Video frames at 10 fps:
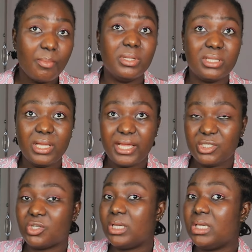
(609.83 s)
but they
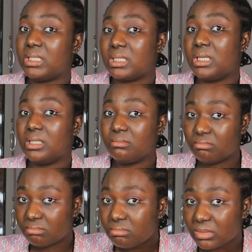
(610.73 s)
enjoy eating
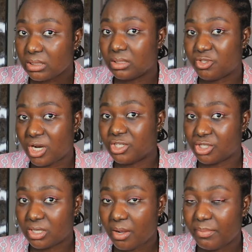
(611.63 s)
the
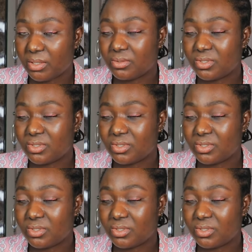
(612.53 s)
traditional meal.